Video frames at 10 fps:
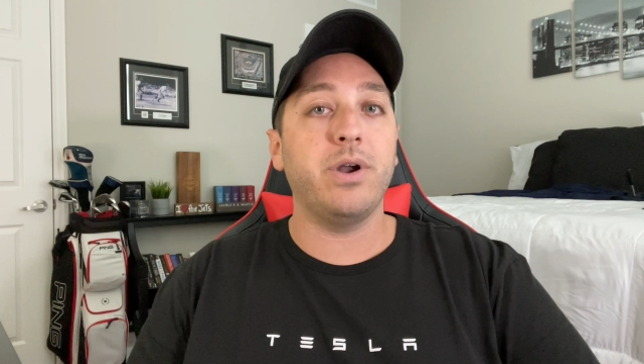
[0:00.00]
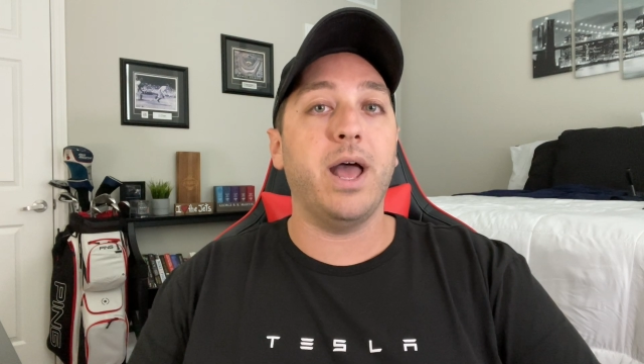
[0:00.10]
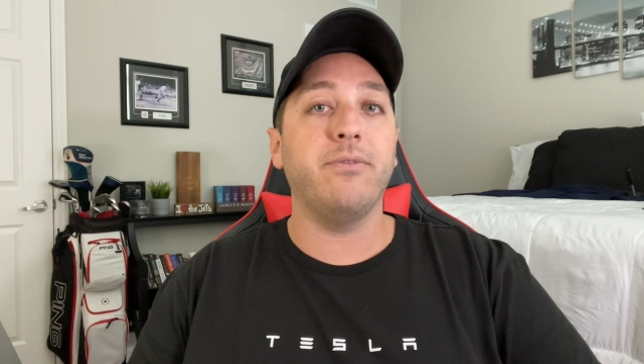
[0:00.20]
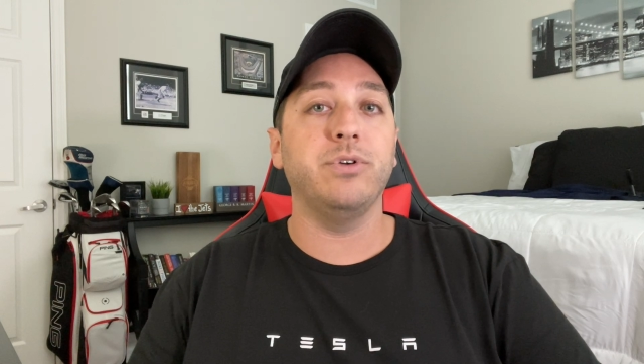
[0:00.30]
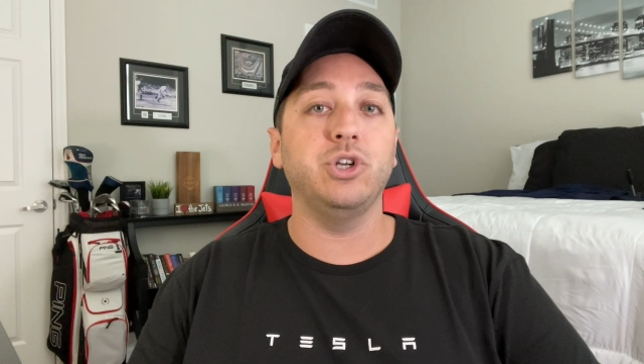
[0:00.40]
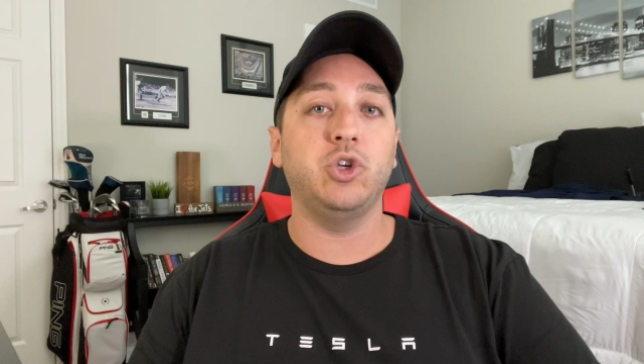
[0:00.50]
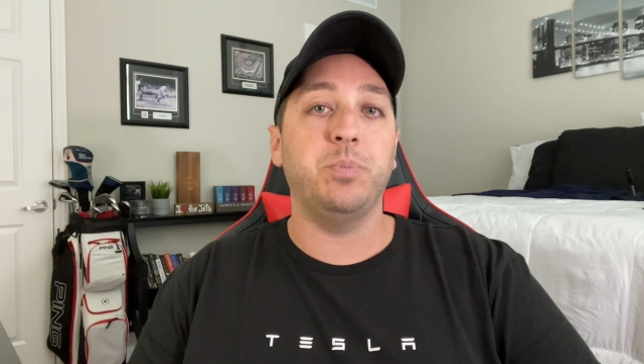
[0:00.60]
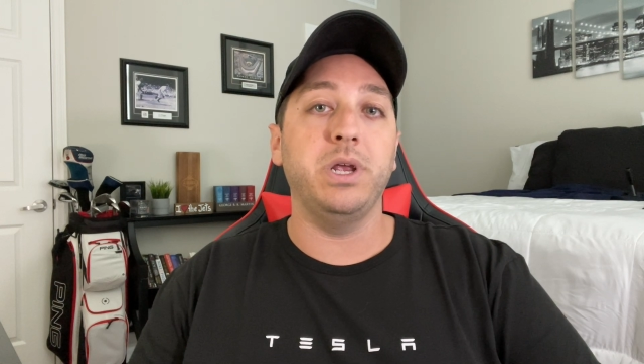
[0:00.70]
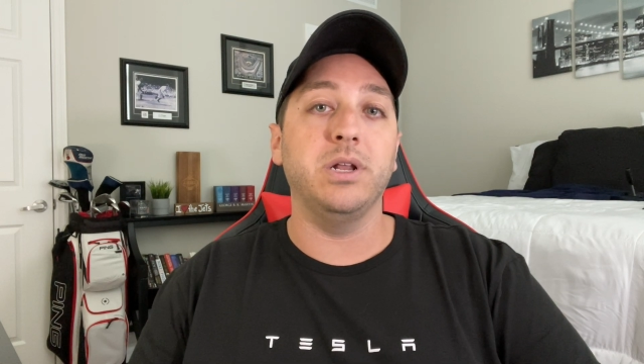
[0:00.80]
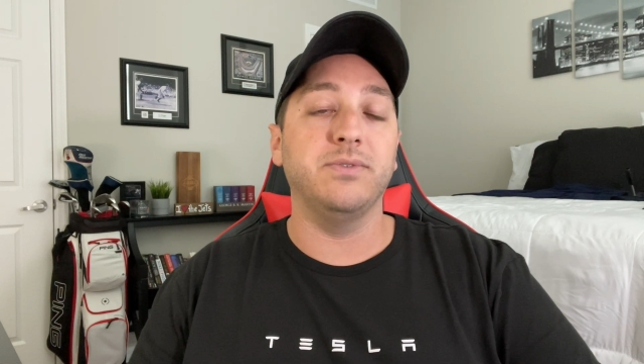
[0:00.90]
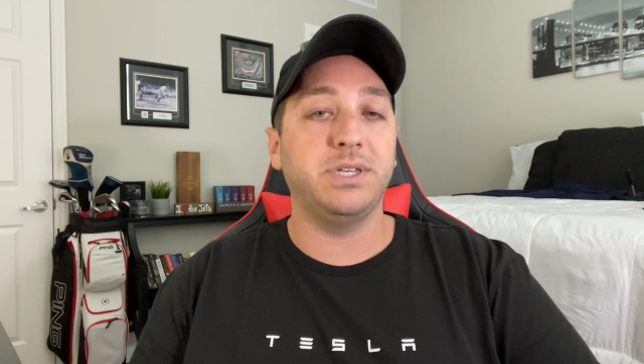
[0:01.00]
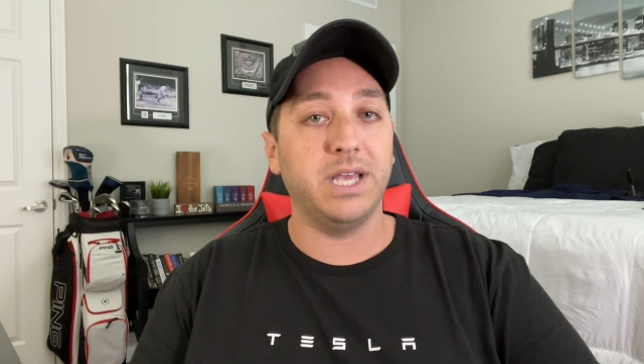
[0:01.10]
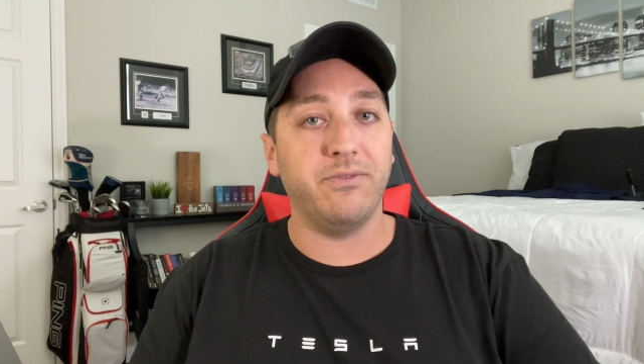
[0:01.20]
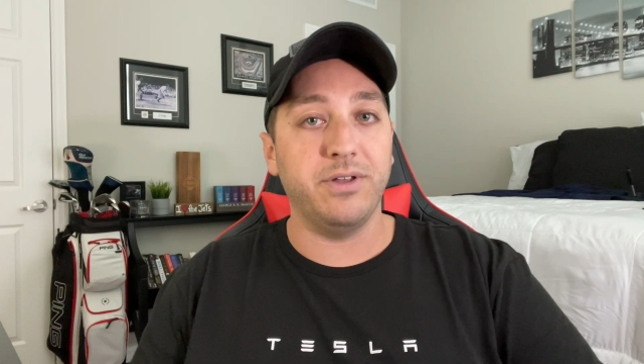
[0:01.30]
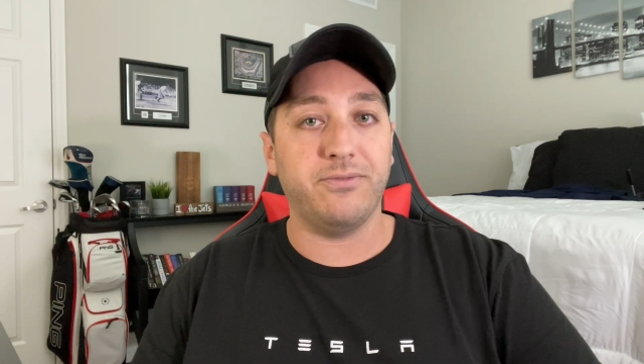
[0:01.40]
an average speed of
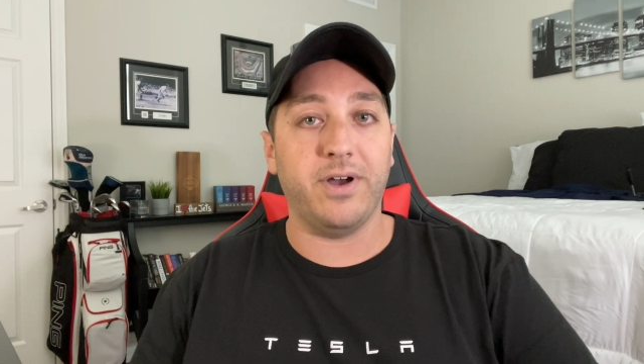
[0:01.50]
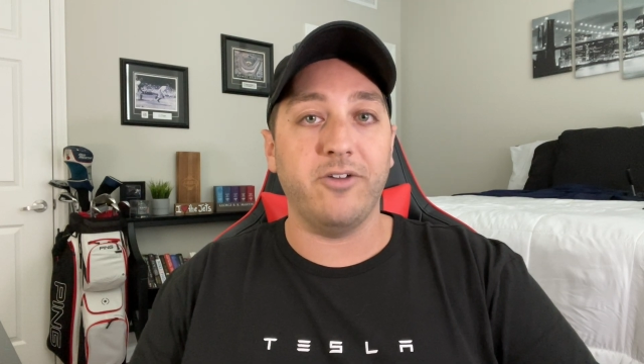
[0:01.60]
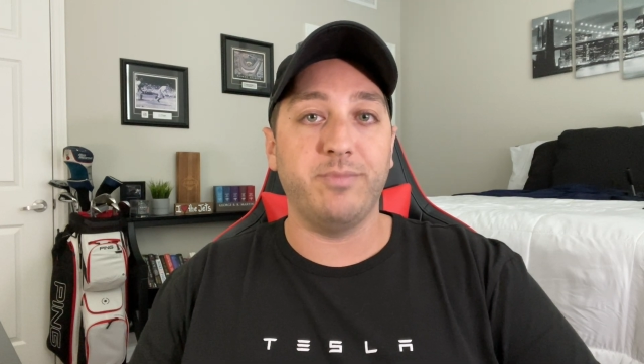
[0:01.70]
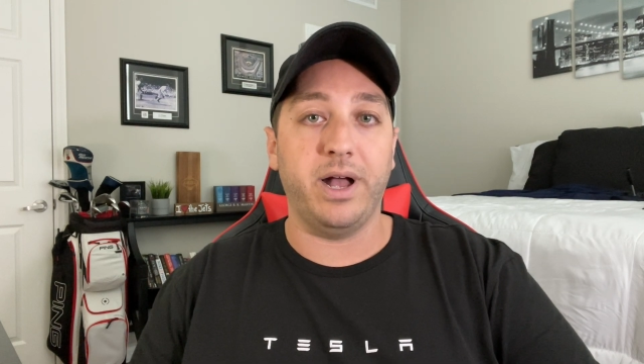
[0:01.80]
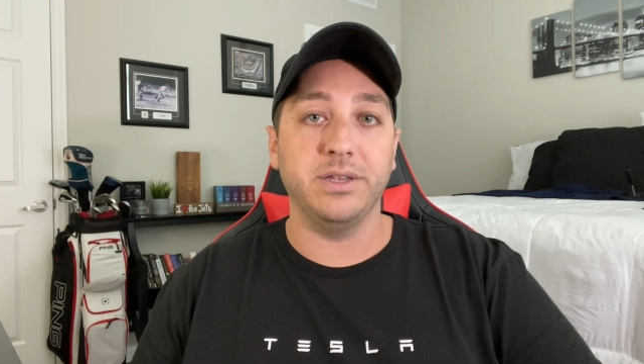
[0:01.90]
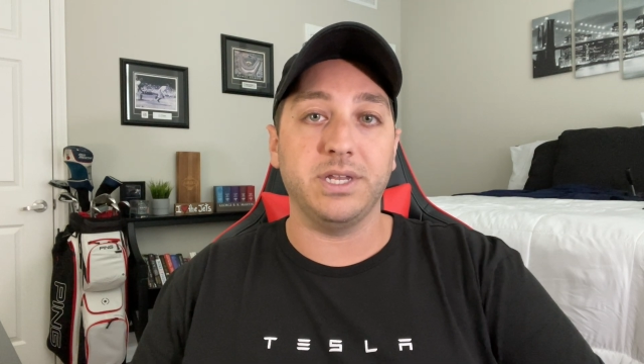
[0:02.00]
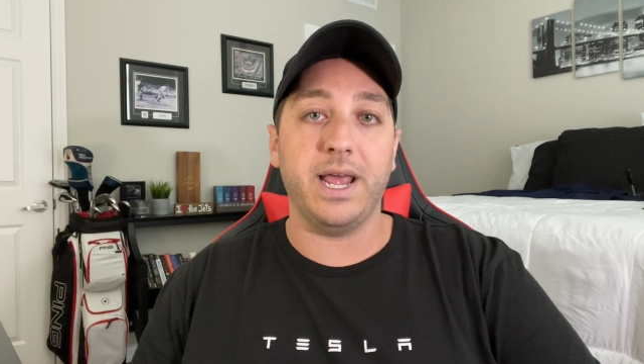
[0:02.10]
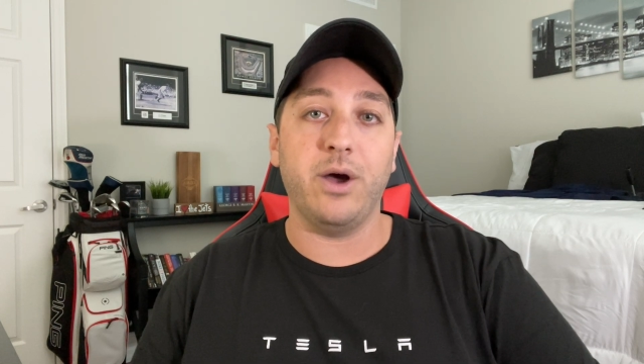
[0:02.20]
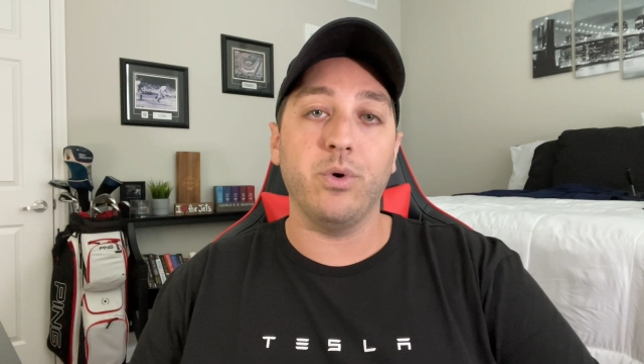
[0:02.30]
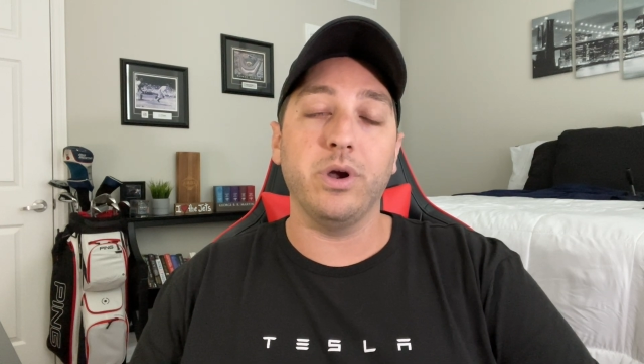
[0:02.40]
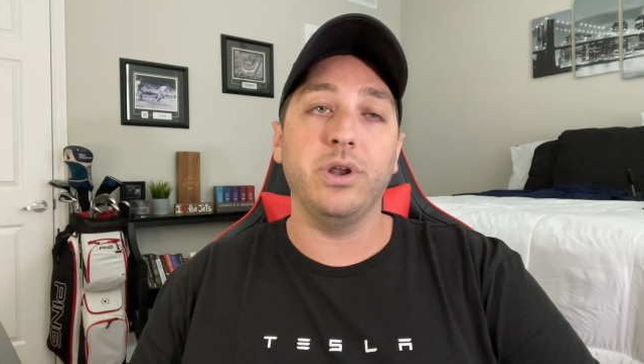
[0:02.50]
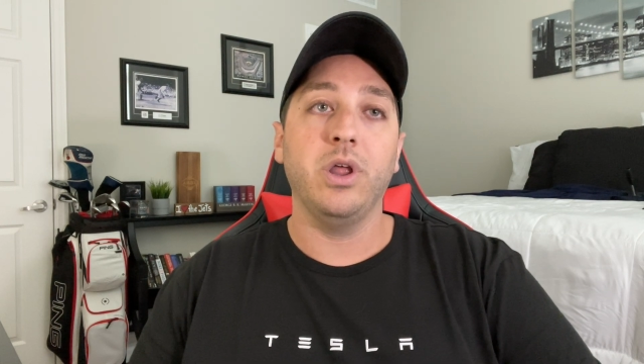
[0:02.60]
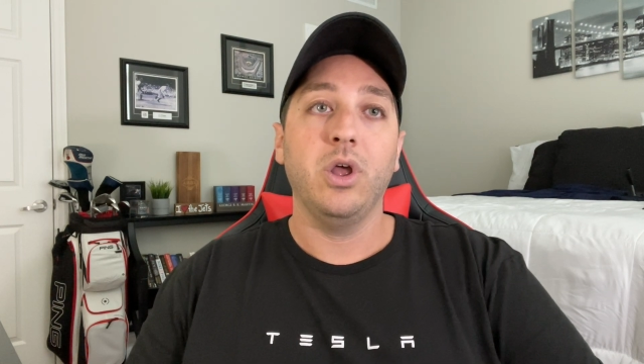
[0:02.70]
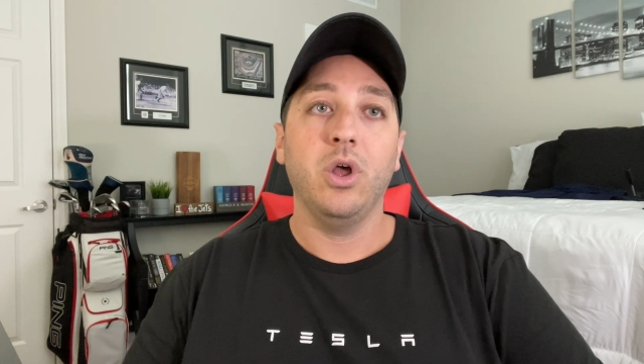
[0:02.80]
75 miles an hour and